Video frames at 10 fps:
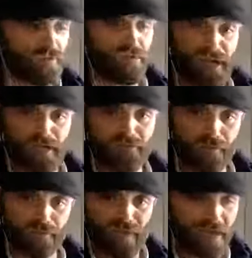three
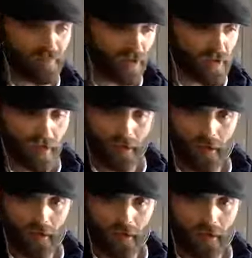different people
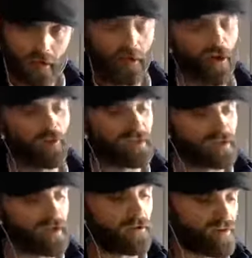Oh no, well
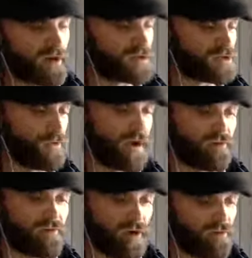now in fairness you
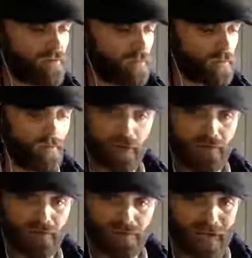had five. Well why
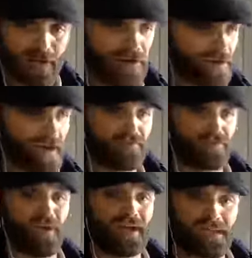does it matter? I could have
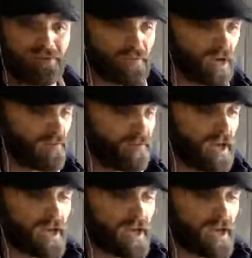twenty five.